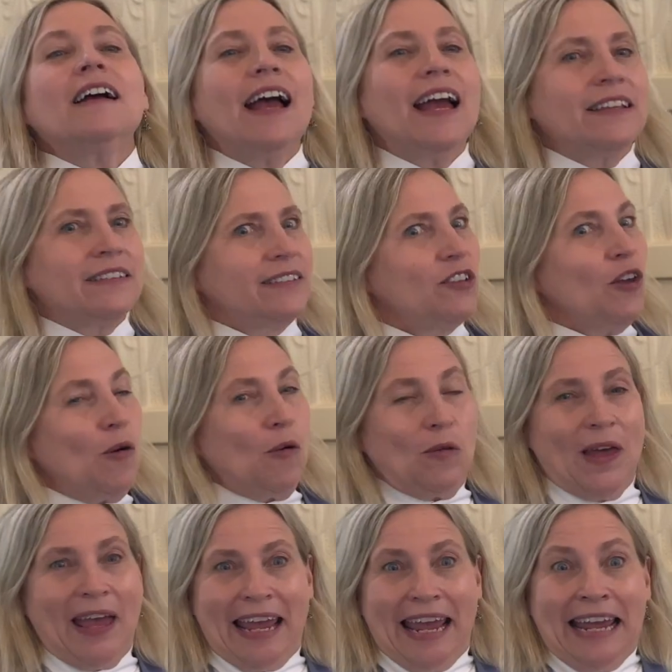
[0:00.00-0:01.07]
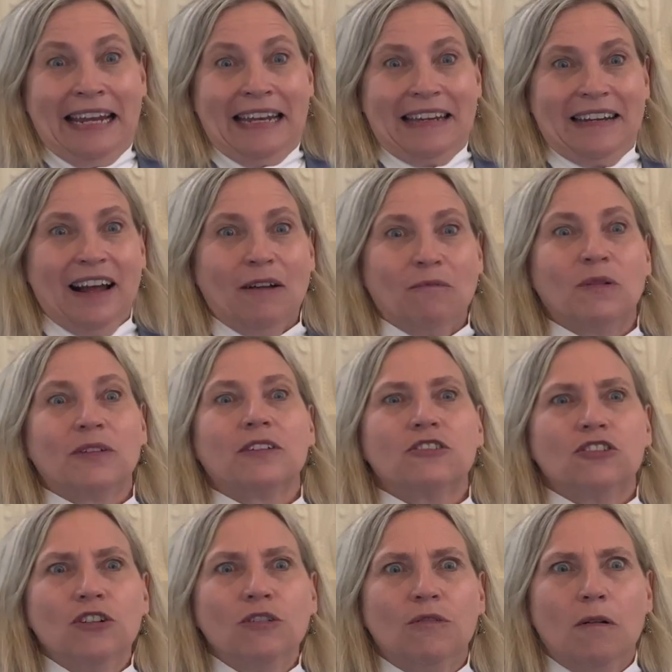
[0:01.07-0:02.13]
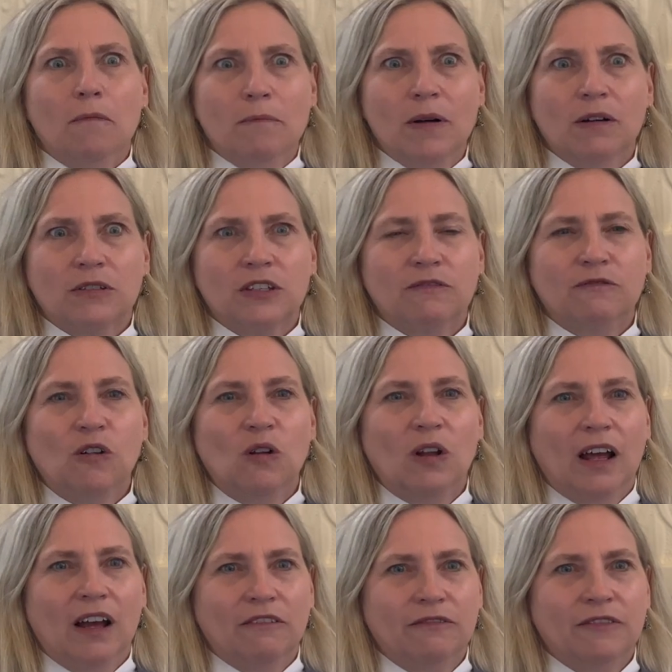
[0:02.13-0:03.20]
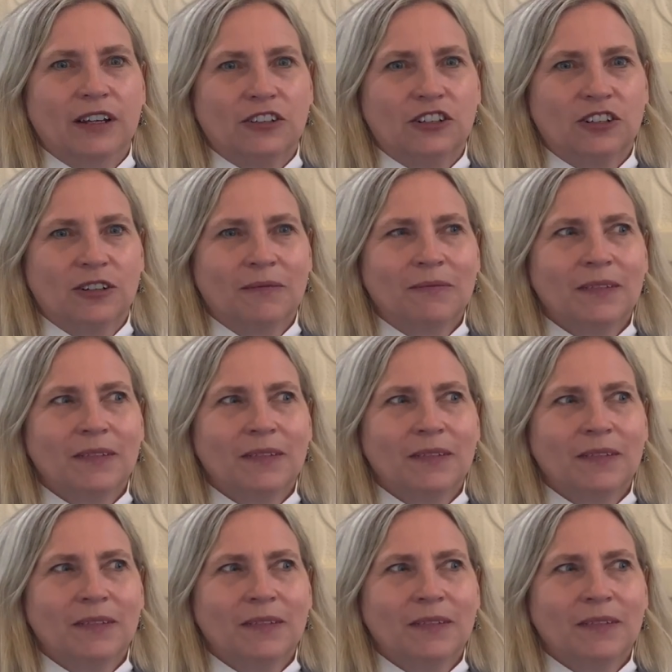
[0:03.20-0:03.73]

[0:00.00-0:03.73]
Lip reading: And so they ended up with two boats full of fish.